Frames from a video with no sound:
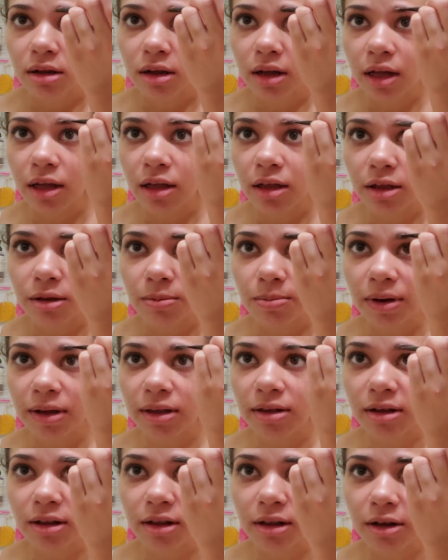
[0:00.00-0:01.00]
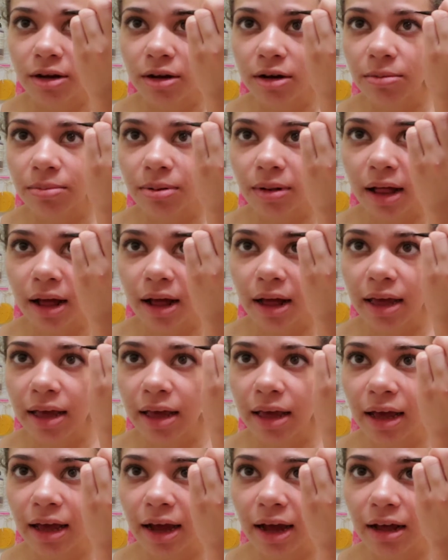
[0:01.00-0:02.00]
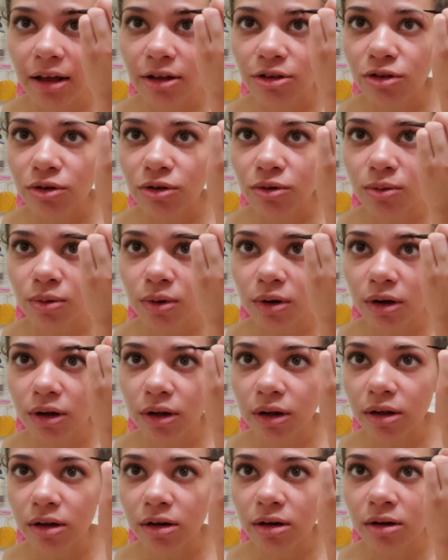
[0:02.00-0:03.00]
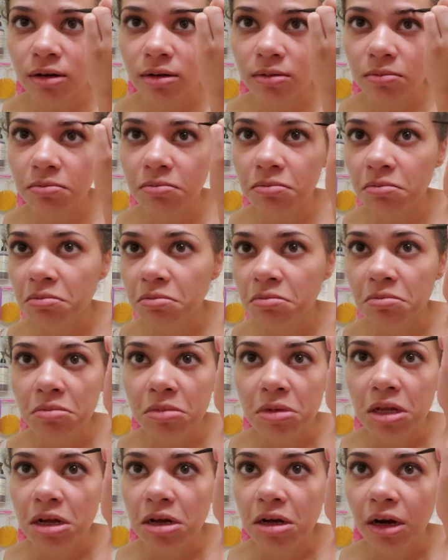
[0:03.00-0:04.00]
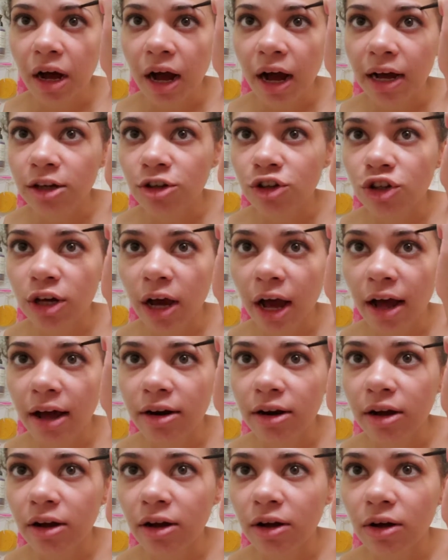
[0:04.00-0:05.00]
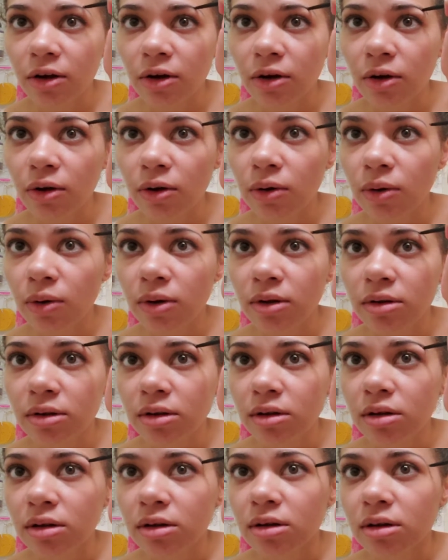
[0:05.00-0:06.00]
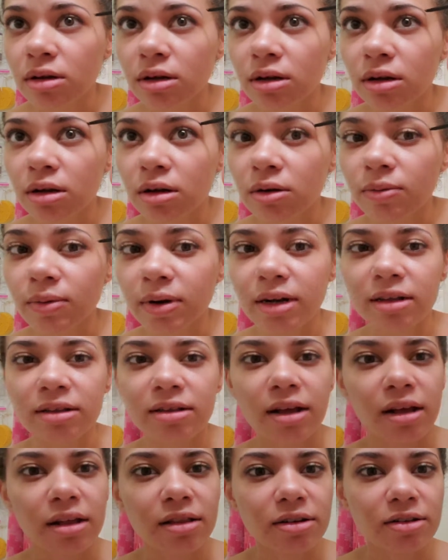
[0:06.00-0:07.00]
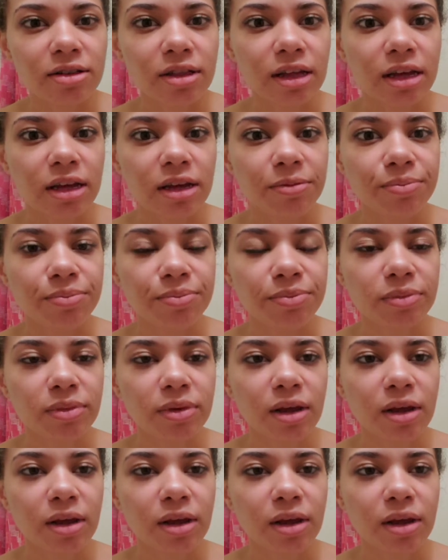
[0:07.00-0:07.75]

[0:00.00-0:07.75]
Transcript: And basically you're applying it as you would eyeshadow, what is the other thing?